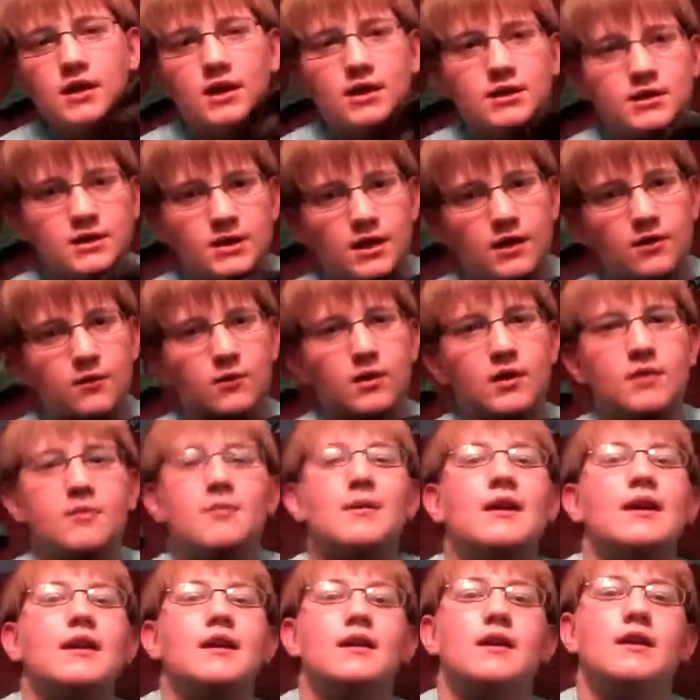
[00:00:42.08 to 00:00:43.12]
I just kind of want to
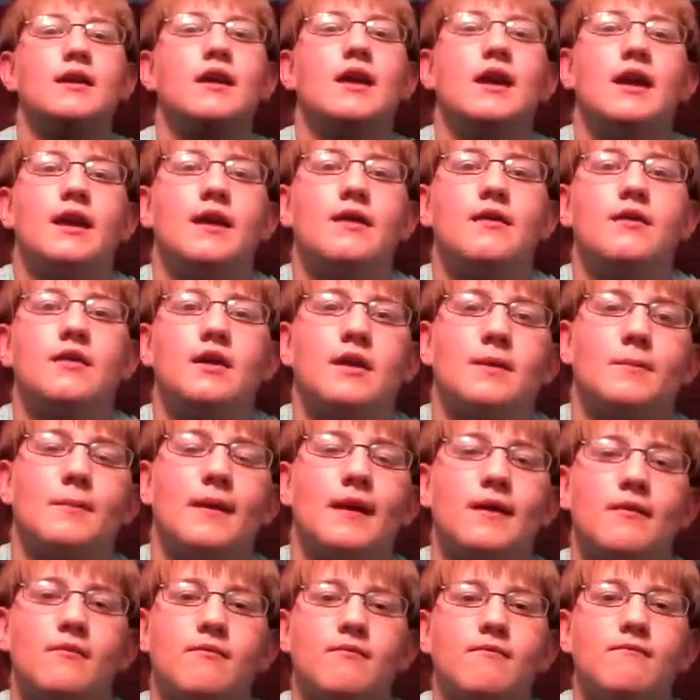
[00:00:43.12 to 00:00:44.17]
make it a
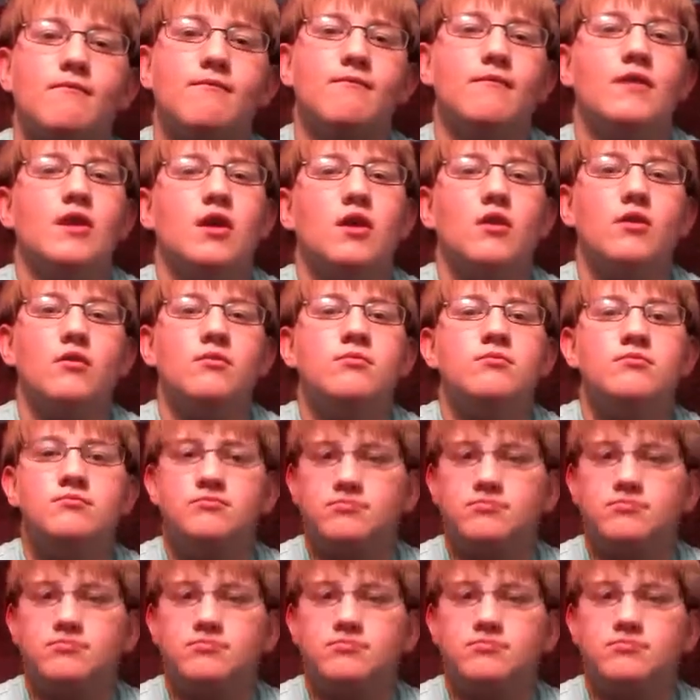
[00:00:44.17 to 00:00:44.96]
clickbait video.